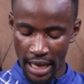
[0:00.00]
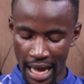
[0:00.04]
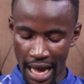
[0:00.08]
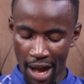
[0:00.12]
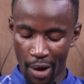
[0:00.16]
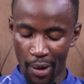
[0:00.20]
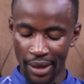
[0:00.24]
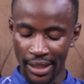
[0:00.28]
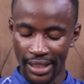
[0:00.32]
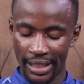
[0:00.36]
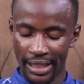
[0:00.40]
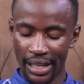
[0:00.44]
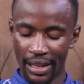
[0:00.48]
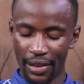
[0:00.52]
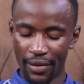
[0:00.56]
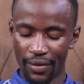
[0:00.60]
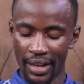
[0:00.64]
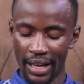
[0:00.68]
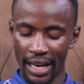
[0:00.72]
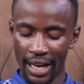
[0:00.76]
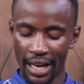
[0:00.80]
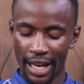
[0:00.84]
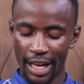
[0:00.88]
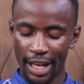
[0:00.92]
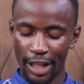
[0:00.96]
our
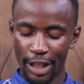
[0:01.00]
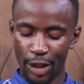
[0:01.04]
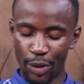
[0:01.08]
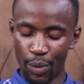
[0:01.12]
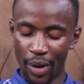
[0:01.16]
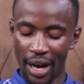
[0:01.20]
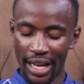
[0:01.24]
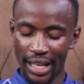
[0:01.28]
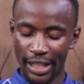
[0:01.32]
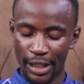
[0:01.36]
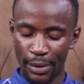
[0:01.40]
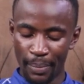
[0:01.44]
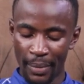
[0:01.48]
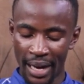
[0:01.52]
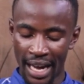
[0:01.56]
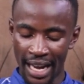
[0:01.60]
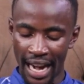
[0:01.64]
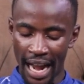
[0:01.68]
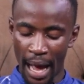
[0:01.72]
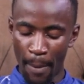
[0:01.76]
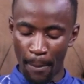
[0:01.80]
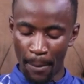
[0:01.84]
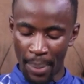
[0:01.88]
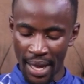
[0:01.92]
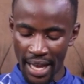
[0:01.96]
Savior towards man
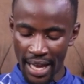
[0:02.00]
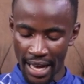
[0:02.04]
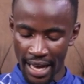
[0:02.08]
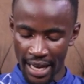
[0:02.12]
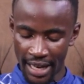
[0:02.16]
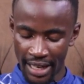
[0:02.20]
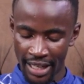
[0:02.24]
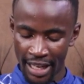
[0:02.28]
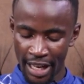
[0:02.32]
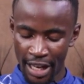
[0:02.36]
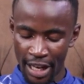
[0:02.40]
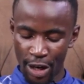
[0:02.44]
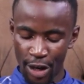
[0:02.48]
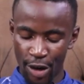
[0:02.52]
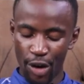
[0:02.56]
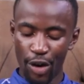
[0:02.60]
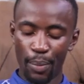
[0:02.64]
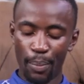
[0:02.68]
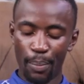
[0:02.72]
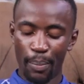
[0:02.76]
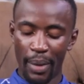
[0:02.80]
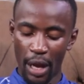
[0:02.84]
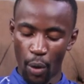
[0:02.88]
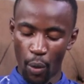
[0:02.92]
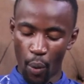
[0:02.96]
appeared,
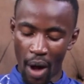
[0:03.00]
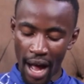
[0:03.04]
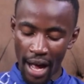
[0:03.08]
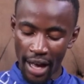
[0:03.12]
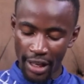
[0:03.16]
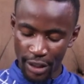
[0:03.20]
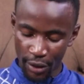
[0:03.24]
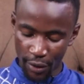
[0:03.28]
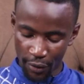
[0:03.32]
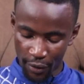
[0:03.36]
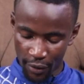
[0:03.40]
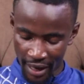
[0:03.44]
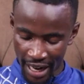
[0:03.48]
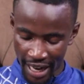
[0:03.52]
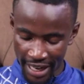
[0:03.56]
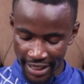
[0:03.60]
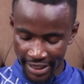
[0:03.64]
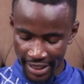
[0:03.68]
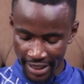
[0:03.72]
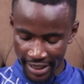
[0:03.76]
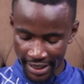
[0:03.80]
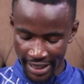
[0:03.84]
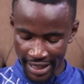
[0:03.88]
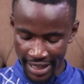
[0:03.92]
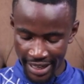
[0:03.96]
not by works of
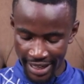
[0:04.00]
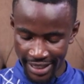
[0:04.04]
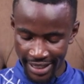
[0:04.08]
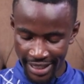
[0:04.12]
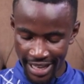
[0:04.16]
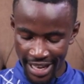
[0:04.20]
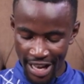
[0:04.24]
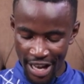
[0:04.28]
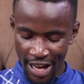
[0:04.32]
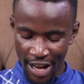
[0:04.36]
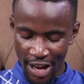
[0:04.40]
righteousness,